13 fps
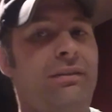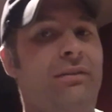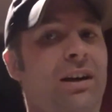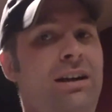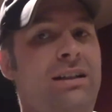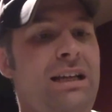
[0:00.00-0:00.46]

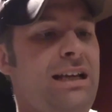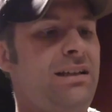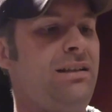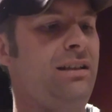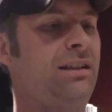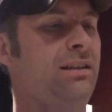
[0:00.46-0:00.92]
very
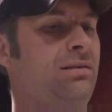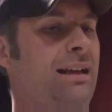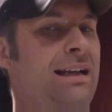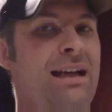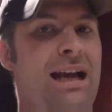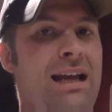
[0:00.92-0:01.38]
tasty. It's
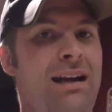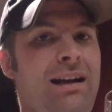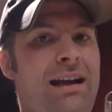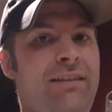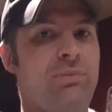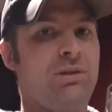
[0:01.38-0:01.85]
like
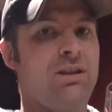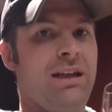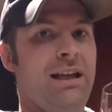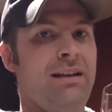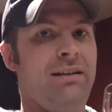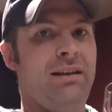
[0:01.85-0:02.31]

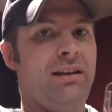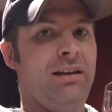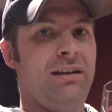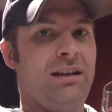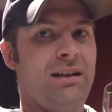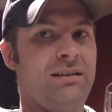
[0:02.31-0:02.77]
9.5%, and
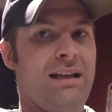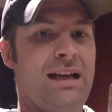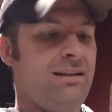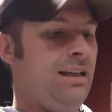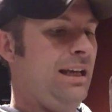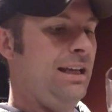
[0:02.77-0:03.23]
it does
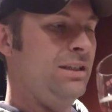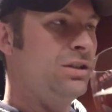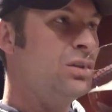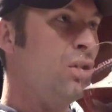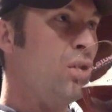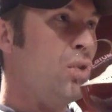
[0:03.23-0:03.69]
not
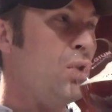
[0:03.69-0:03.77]
taste.